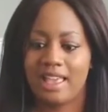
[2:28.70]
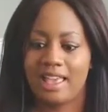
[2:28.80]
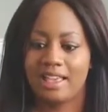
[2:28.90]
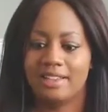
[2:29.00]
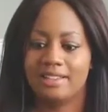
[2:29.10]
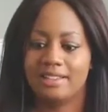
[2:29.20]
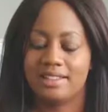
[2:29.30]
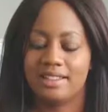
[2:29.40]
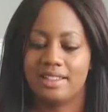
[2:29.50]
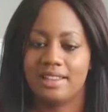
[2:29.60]
And
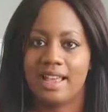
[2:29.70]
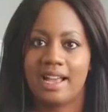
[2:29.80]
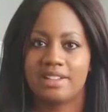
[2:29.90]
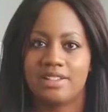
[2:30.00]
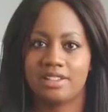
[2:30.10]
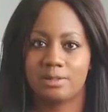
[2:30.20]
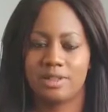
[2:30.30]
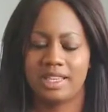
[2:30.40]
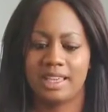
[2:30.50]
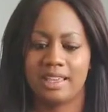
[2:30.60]
that just
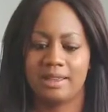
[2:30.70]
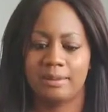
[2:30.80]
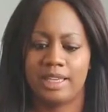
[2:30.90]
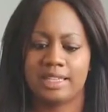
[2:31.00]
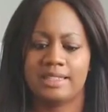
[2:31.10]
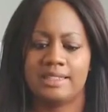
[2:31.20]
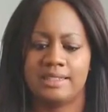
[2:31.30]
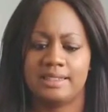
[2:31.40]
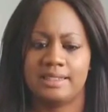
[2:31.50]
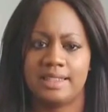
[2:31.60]
became like a
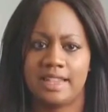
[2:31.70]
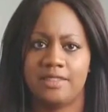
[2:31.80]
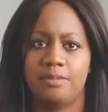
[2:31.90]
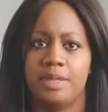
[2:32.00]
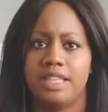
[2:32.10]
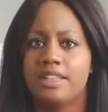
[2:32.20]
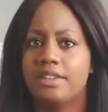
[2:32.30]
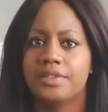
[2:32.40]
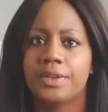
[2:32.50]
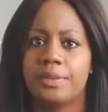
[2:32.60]
state of
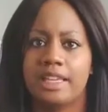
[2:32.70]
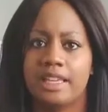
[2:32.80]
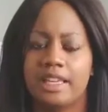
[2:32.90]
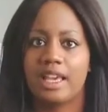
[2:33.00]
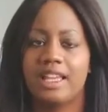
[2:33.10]
being for me.